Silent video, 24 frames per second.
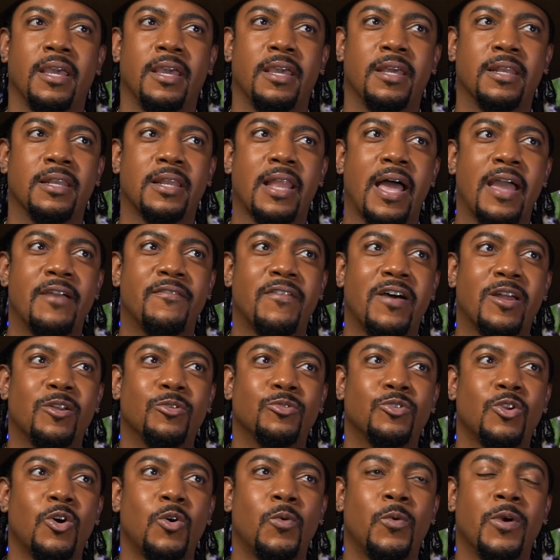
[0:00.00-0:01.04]
in life, I
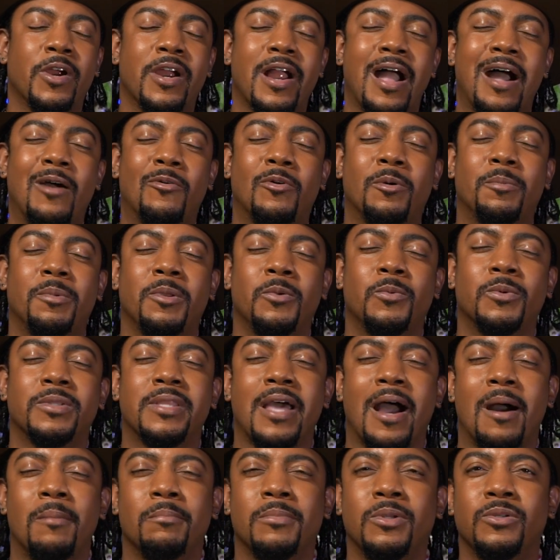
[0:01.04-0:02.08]
don't know where I would be
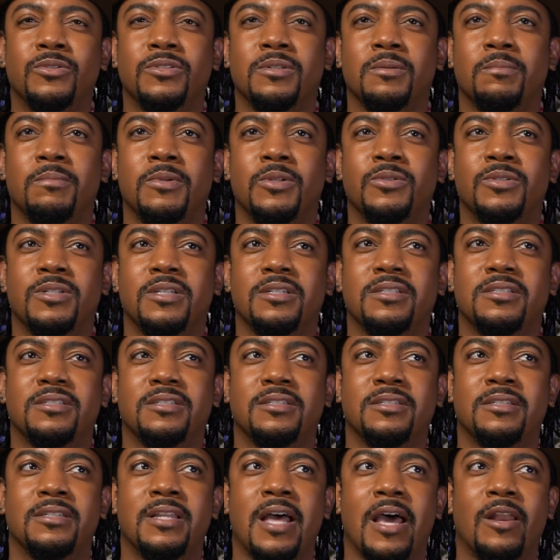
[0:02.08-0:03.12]
without music. Music has
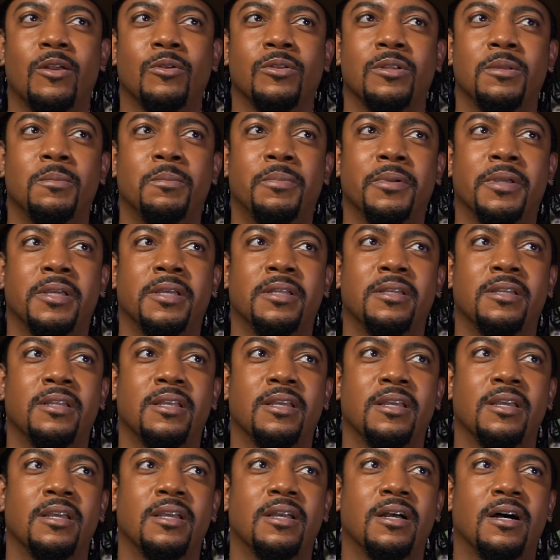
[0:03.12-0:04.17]
not only been
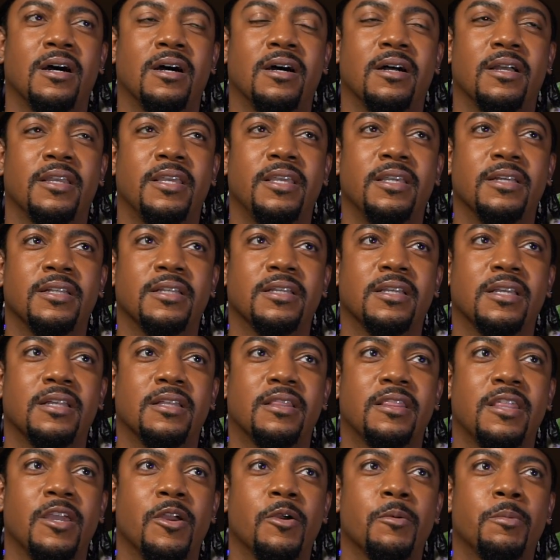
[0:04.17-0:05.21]
healing
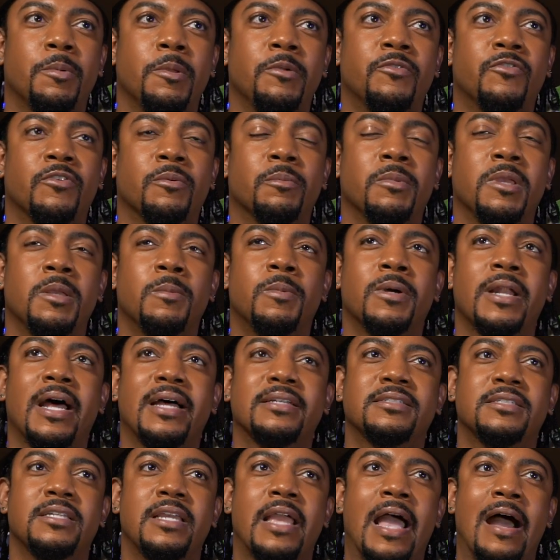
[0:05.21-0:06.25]
and therapy for me, but I
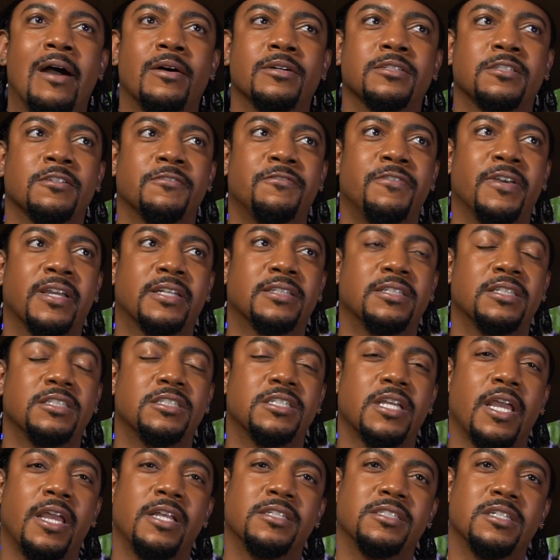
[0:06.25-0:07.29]
see how it's affecting
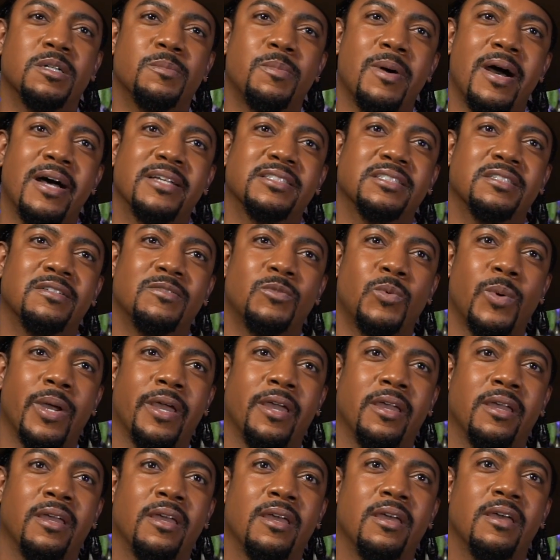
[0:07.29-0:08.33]
change in a positive
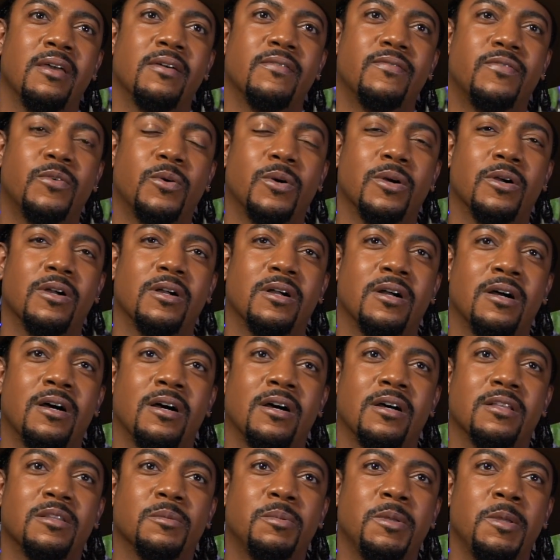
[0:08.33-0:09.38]
way for
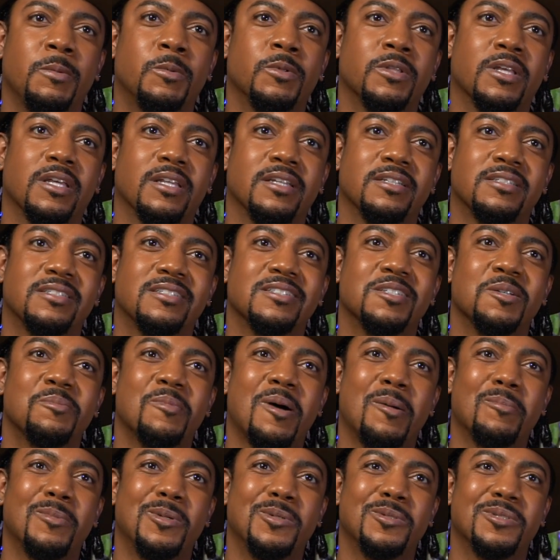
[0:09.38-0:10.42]
the people that listen to
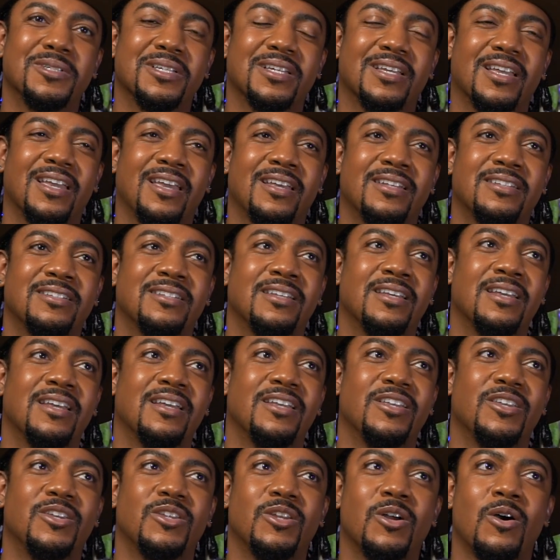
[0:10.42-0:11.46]
my music. And
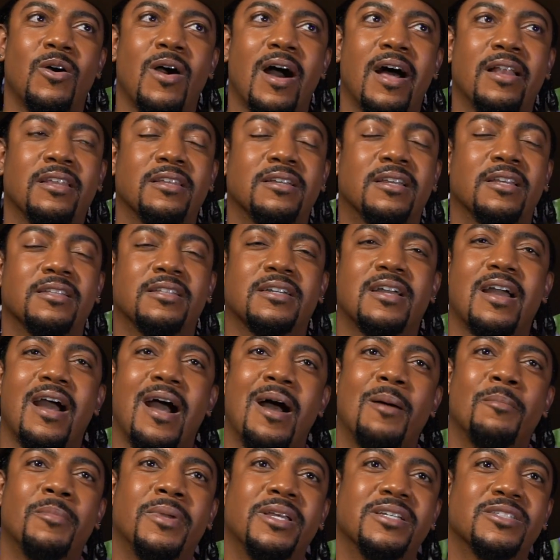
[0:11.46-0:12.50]
you know, I look at the
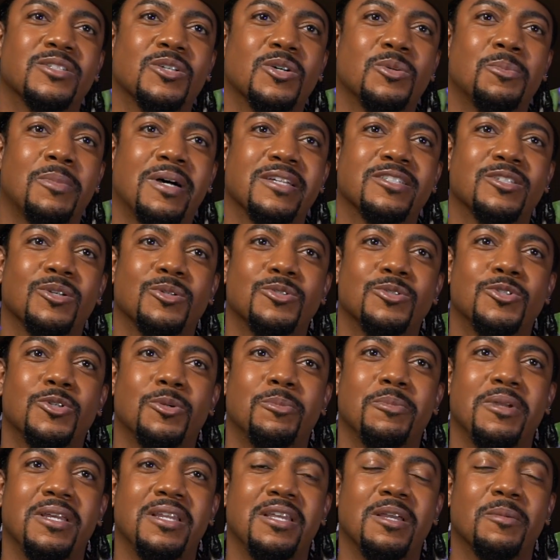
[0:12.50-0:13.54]
comments on my social
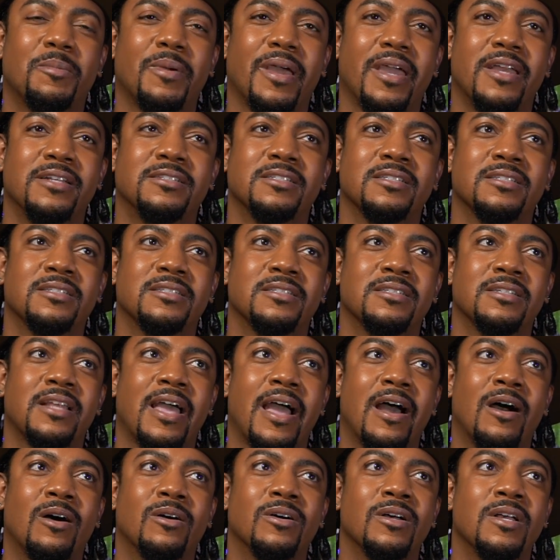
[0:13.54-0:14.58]
media pages and
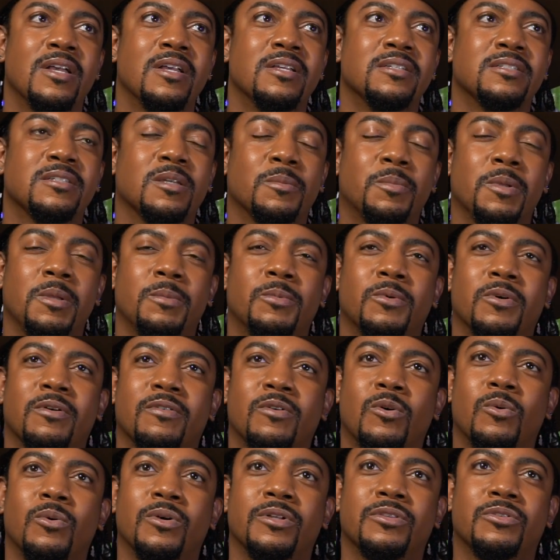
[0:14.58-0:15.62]
how some people are
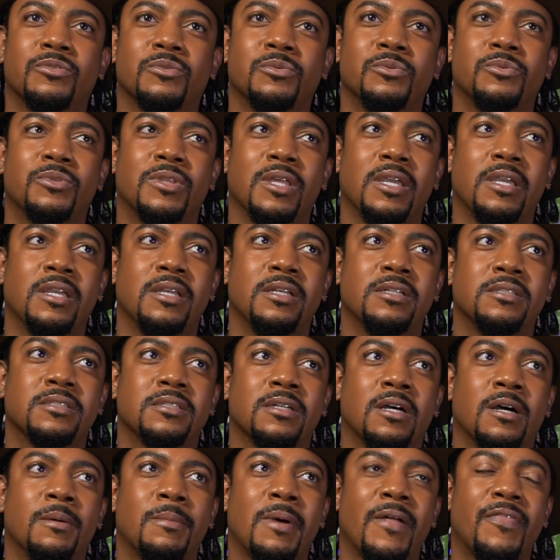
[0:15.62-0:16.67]
going through things.
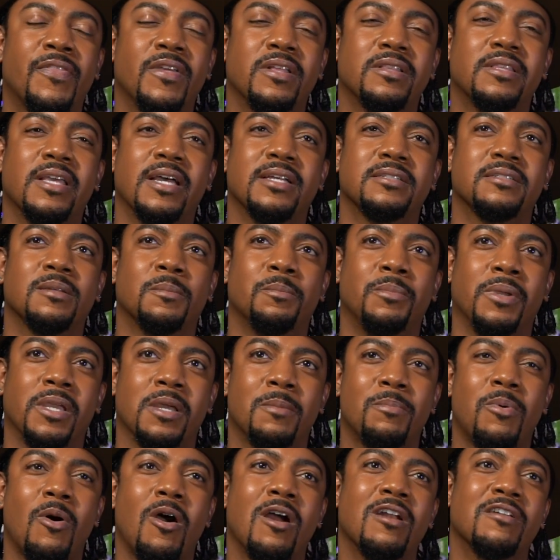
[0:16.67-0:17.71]
I think that's a
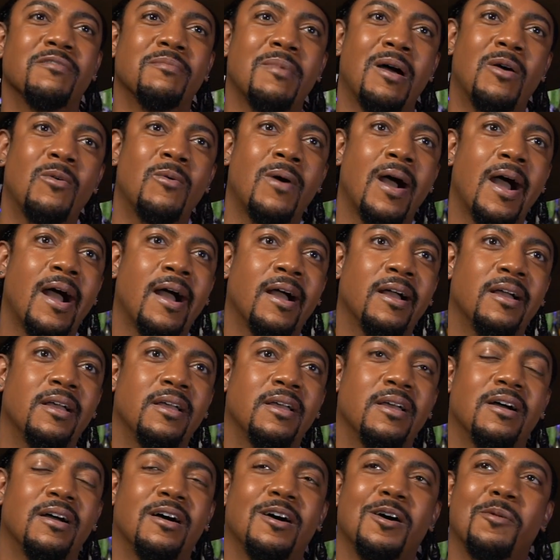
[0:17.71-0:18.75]
big part of my why.
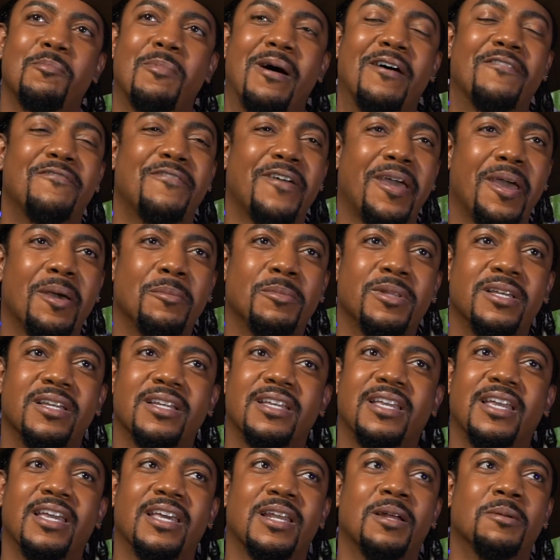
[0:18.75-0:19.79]
My family,
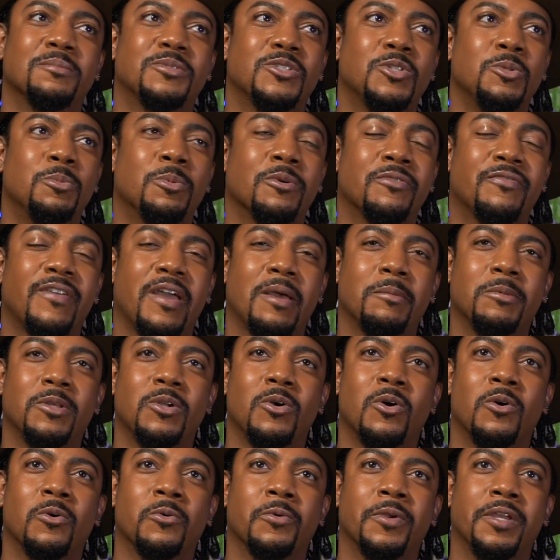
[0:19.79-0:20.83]
again, I'm super family
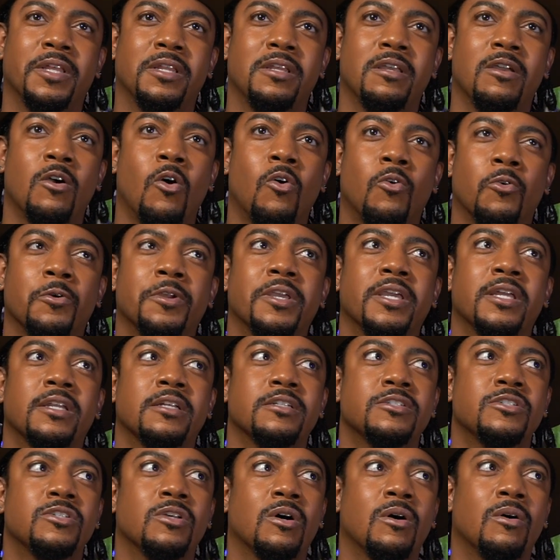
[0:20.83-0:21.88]
oriented,
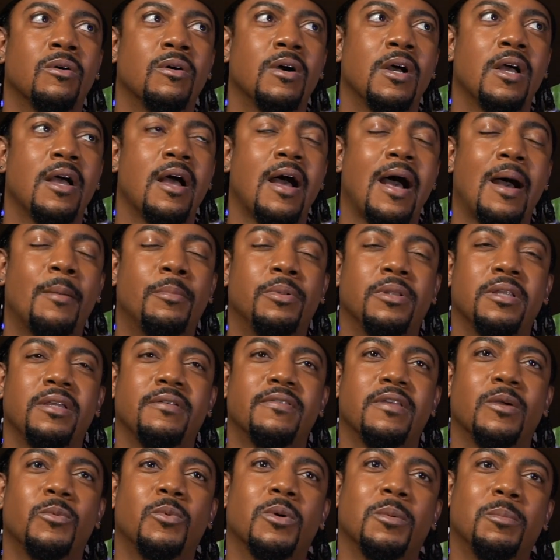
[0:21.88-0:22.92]
so I believe
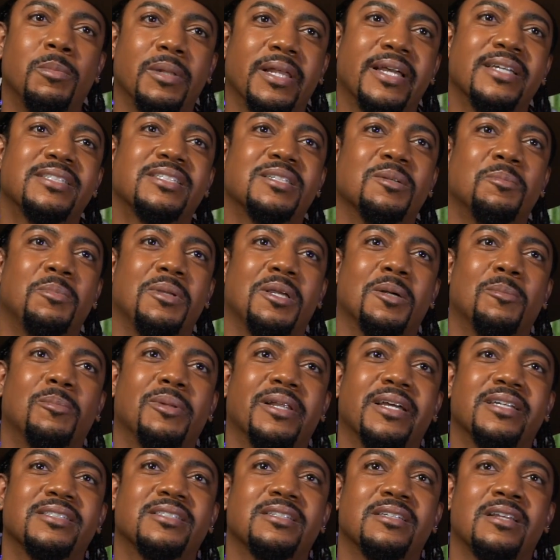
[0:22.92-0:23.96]
that we're blessed to be a
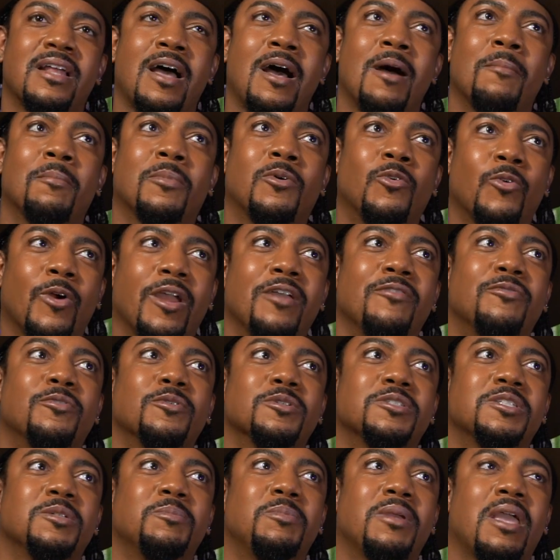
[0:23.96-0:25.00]
blessing. I'm grateful
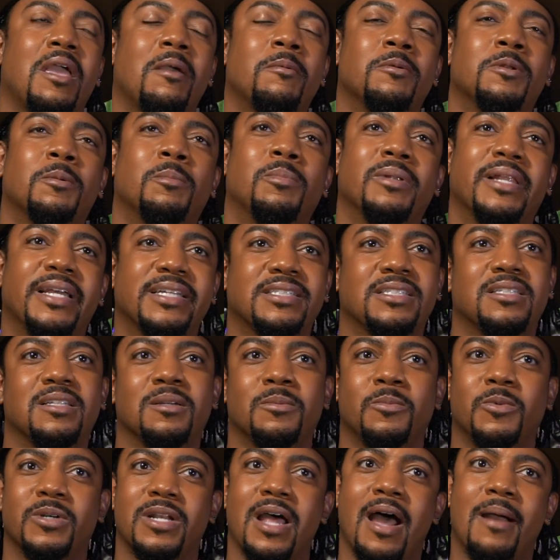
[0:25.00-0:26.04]
to be able to bless
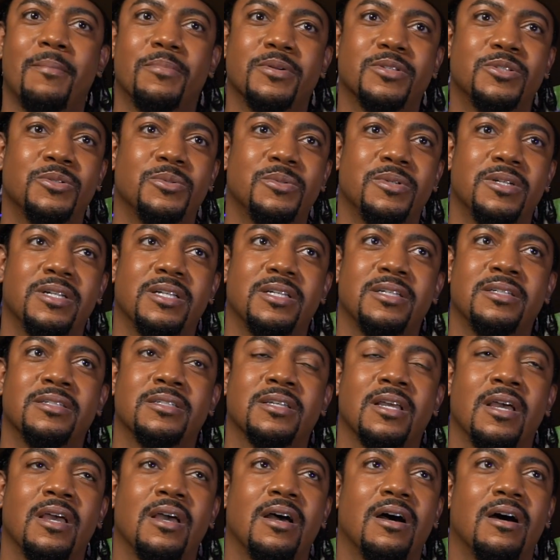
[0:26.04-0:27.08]
them with opportunities.
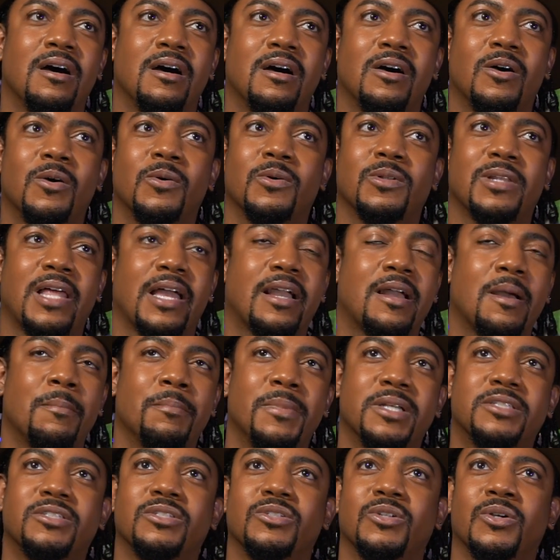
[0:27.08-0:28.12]
Like I
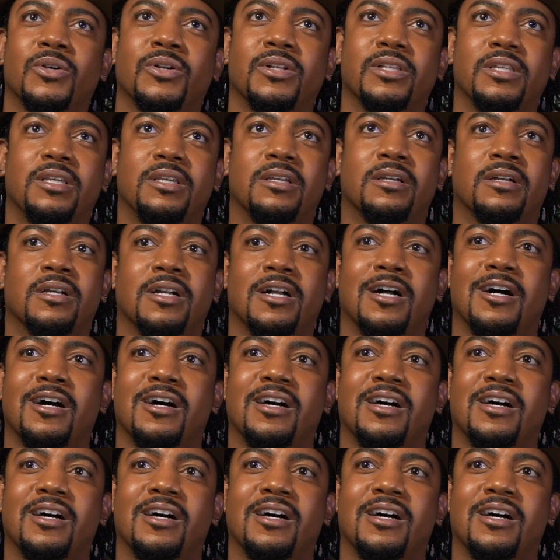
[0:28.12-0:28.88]
mentioned earlier,